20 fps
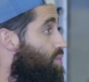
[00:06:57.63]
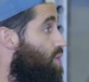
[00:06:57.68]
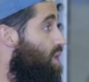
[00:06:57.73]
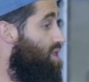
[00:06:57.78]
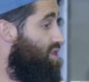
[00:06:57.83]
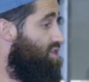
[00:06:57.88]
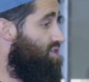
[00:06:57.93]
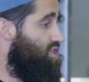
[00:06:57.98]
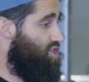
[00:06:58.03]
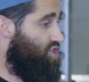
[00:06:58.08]

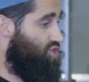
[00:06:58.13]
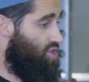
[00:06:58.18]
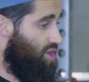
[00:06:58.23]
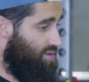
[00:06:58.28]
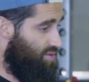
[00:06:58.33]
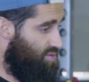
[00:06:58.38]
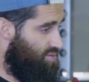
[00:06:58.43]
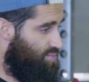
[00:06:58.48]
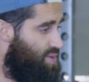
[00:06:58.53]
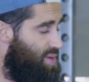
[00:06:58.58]
point, because
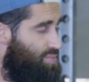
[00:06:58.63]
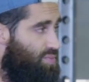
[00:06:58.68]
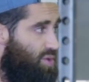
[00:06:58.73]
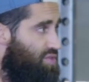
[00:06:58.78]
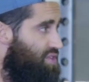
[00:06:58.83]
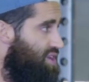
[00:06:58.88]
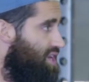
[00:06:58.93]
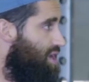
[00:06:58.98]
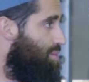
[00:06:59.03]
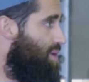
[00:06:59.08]

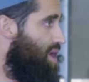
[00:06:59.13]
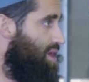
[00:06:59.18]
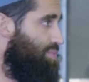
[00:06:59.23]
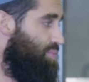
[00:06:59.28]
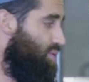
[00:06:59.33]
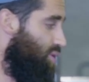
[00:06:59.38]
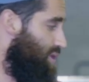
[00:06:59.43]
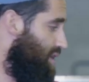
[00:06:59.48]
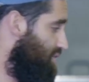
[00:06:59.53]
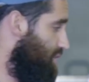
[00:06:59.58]
people think
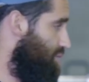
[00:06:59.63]
about pulling